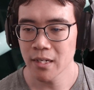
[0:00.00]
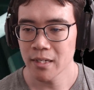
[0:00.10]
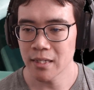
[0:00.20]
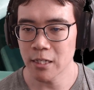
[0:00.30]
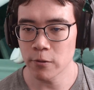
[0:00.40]

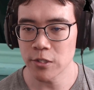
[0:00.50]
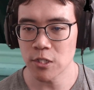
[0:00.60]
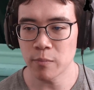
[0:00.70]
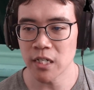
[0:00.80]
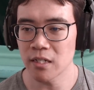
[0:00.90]
there would
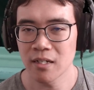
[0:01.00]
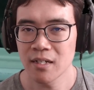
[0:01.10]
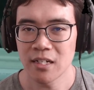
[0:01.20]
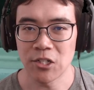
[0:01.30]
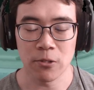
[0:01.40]
just be,
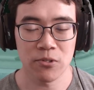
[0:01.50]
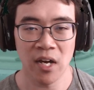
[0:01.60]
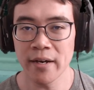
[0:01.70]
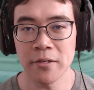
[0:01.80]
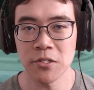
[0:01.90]

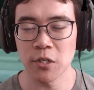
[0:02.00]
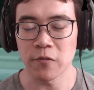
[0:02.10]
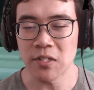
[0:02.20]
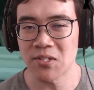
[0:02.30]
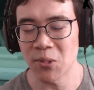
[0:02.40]
tons
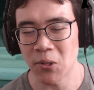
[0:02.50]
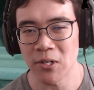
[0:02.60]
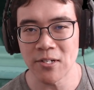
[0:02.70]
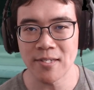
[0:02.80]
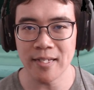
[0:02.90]
of these
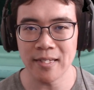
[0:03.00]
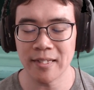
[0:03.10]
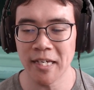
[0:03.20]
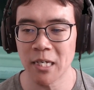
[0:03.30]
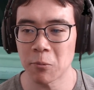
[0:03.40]
doors in the
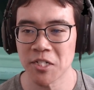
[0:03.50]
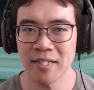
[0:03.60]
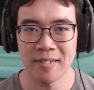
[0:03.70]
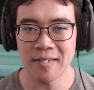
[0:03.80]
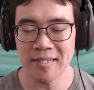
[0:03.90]
game which
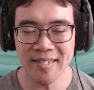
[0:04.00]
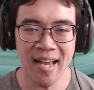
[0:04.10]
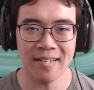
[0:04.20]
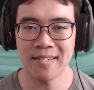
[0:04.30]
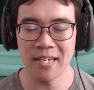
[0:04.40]
had this
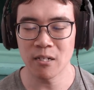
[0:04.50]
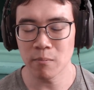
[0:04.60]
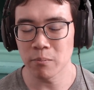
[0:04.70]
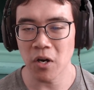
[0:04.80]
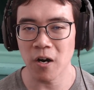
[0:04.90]
exact
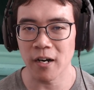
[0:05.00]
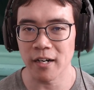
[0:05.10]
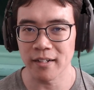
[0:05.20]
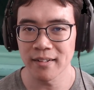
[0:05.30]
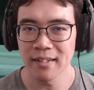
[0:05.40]
same
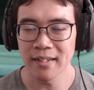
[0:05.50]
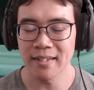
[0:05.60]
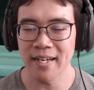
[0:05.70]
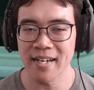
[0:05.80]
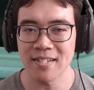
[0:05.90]
bar
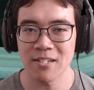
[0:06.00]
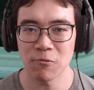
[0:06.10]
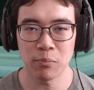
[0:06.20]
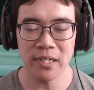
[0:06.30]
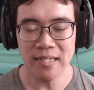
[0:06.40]
that
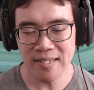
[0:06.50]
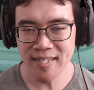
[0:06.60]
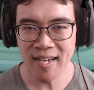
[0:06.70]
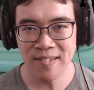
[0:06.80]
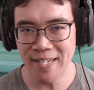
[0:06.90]
would play the
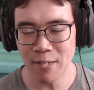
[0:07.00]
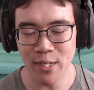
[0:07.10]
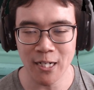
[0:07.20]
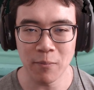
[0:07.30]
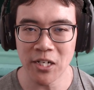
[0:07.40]
exact same
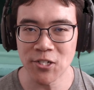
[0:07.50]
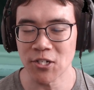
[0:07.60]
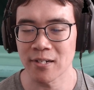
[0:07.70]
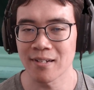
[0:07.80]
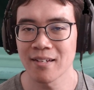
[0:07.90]

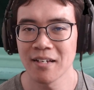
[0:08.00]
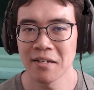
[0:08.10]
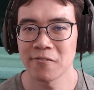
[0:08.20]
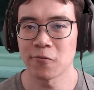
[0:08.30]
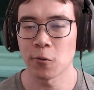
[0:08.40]
animation
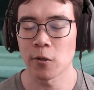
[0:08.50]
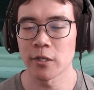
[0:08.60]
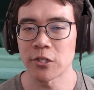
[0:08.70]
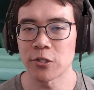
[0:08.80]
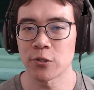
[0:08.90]

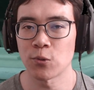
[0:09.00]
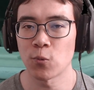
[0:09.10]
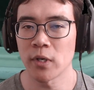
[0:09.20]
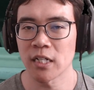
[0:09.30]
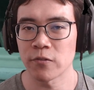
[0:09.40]
for you
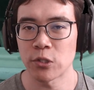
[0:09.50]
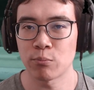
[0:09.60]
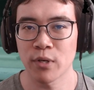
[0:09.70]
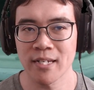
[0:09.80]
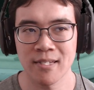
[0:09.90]
whenever you
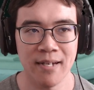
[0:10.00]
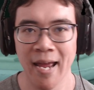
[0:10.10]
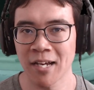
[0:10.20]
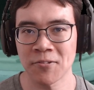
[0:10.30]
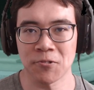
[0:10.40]
pressed
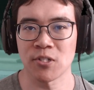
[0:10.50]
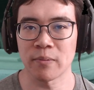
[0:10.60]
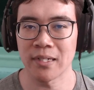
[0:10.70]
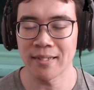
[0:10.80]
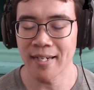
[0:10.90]
X or
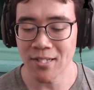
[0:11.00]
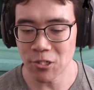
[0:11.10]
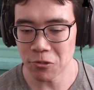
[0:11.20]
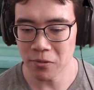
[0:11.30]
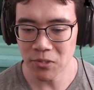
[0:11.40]
something like that
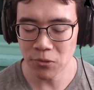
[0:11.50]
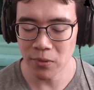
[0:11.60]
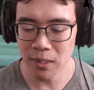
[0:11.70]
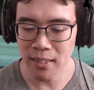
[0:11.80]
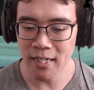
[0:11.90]

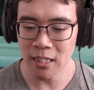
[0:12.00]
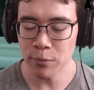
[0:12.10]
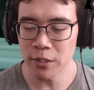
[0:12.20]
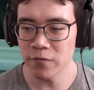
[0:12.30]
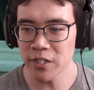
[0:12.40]
to unlock it.
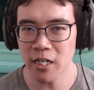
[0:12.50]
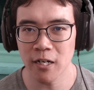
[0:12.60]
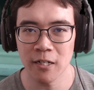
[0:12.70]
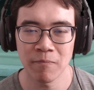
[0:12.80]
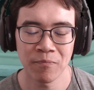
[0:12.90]
But in
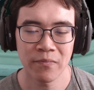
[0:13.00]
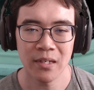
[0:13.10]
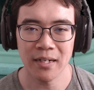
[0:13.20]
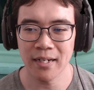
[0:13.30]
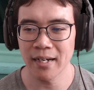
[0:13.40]
VR,
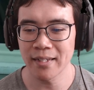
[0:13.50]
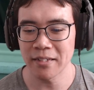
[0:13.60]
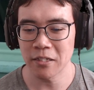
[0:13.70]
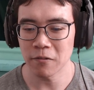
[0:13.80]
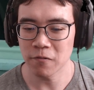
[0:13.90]
I
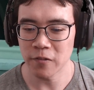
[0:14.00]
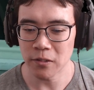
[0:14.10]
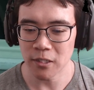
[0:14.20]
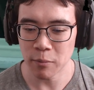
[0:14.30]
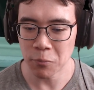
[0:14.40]
think you'd
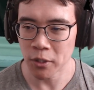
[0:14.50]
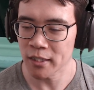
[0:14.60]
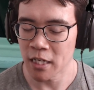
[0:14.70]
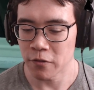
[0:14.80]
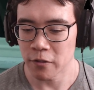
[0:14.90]
feel a little bit more
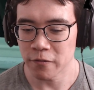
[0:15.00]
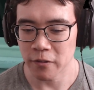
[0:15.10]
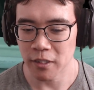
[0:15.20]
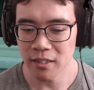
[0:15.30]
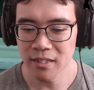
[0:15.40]
clever
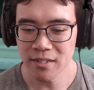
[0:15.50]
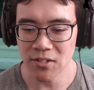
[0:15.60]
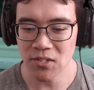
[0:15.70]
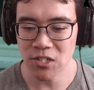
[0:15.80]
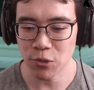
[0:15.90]
for
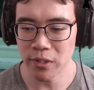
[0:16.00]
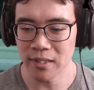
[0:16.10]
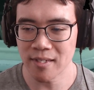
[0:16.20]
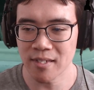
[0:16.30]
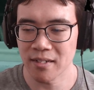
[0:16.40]
just doing
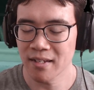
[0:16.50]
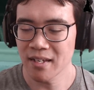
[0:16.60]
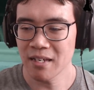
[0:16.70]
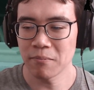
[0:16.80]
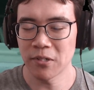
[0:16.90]
this and,
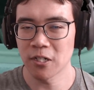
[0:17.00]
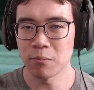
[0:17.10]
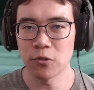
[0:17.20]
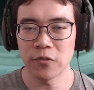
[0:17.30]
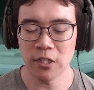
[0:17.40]

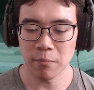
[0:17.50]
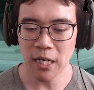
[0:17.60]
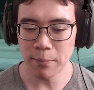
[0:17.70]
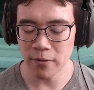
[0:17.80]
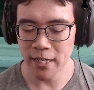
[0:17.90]
moving the
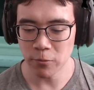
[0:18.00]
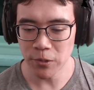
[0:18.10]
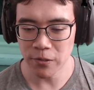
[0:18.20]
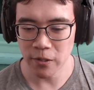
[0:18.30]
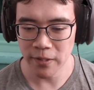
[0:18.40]
pipe around
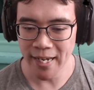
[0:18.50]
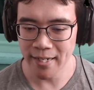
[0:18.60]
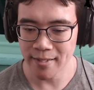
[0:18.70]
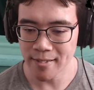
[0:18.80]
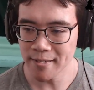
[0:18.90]
with your own
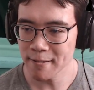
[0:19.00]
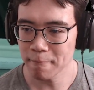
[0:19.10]
hands.